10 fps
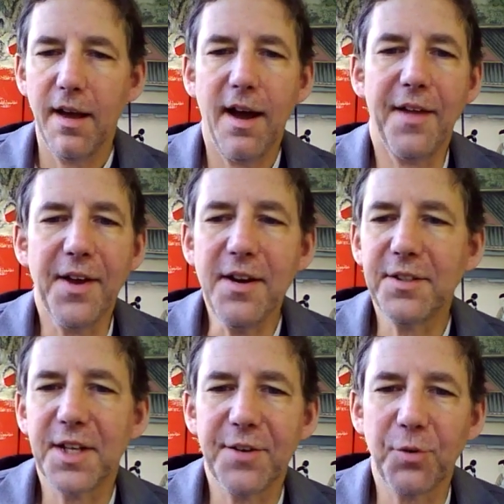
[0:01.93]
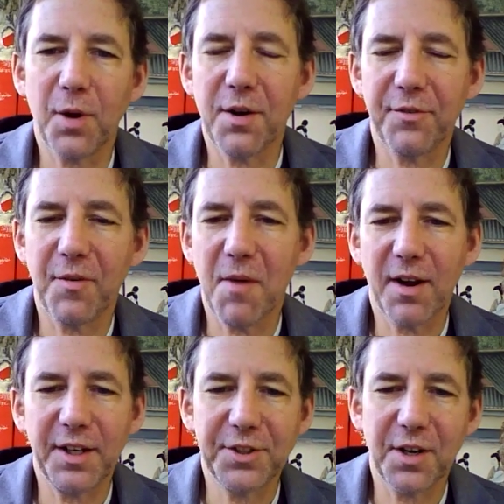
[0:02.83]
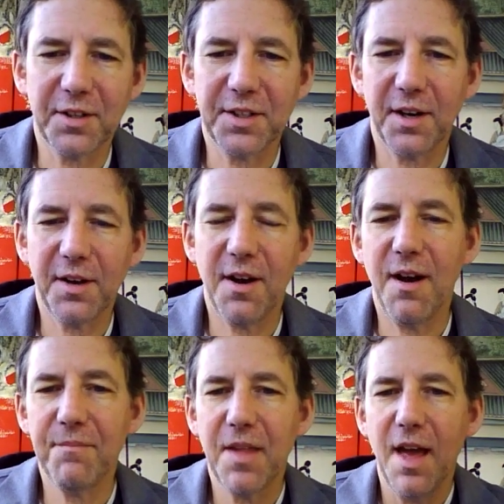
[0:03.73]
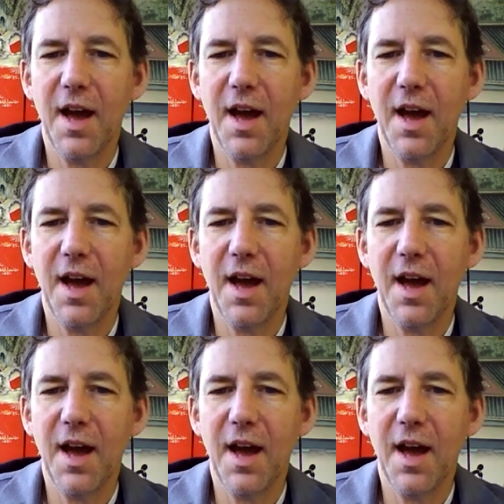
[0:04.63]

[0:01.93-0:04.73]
Hi there, it's Andrew Larder from MarketingSharks.com.